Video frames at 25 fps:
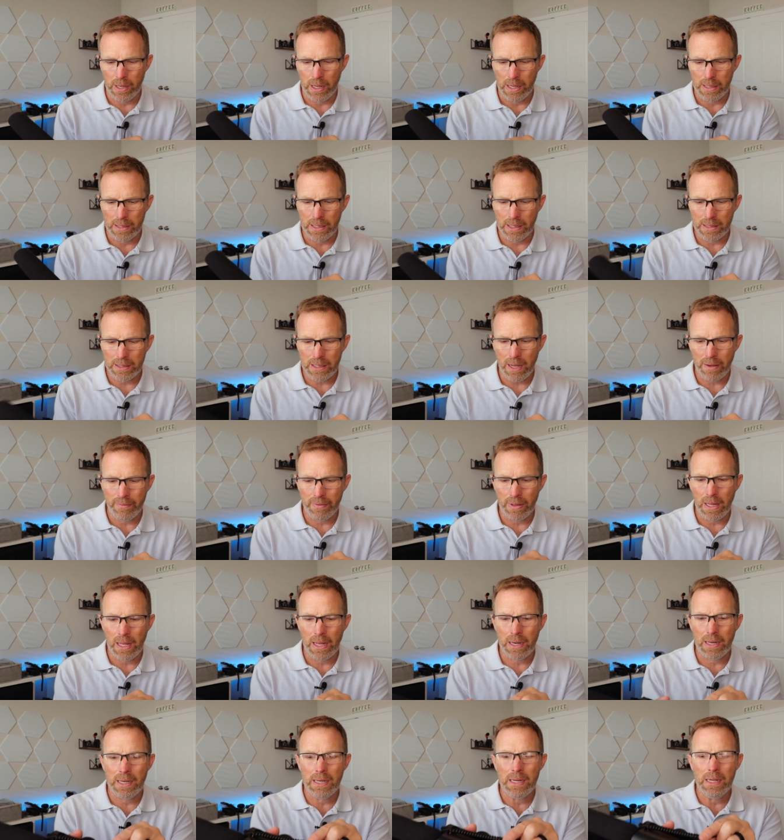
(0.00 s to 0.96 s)
Now, it does have a
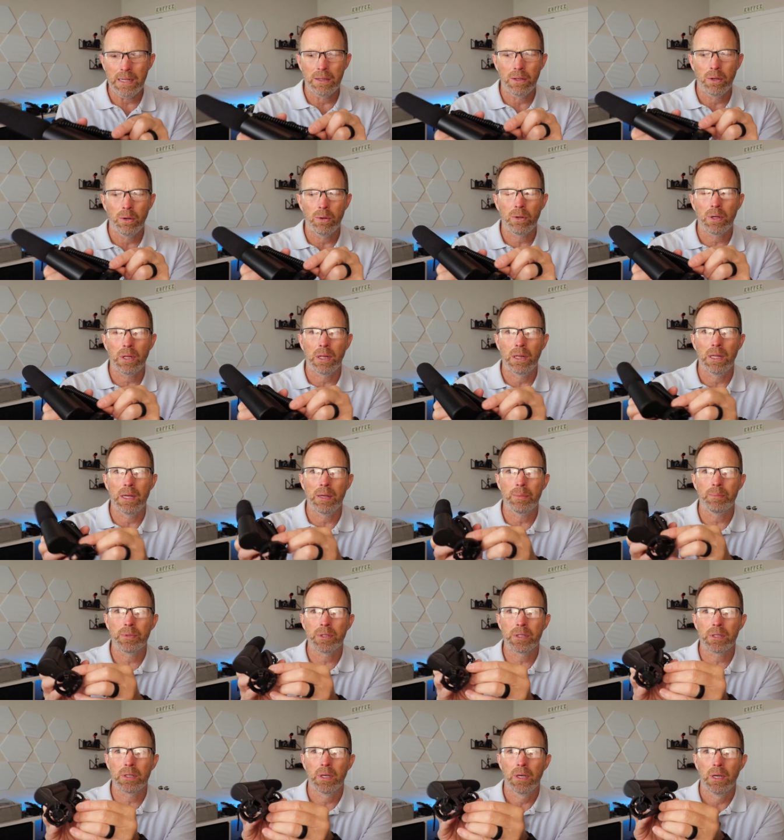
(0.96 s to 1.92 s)
lot of neat little
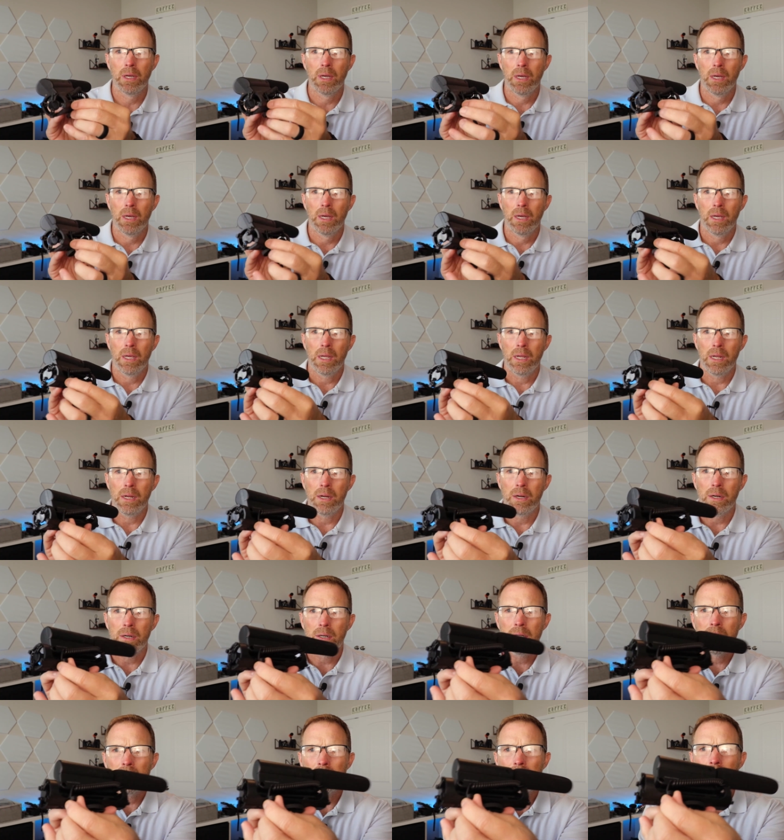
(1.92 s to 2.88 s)
clips
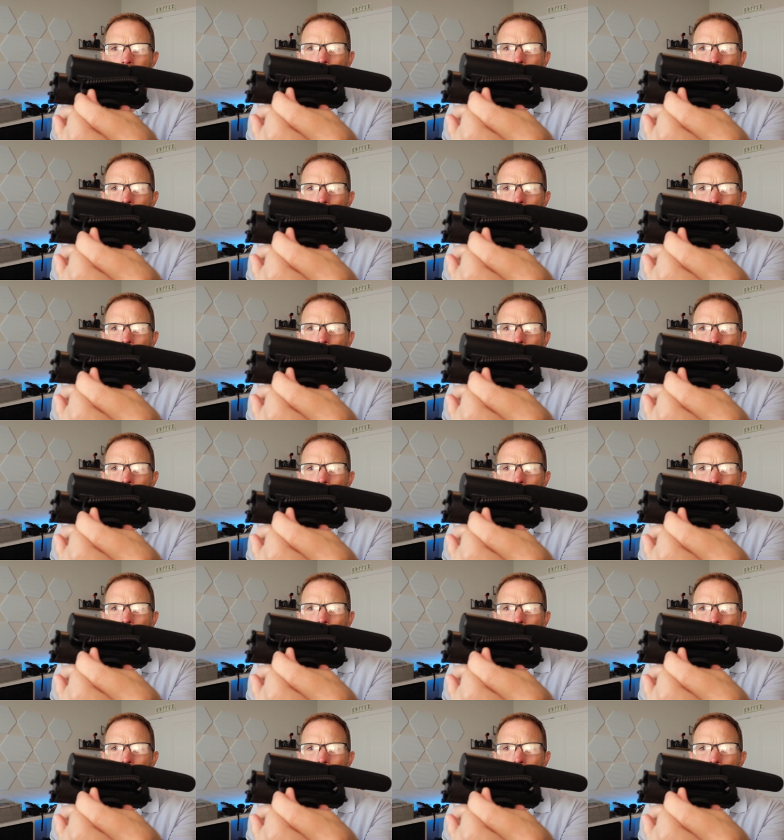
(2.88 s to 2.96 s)
here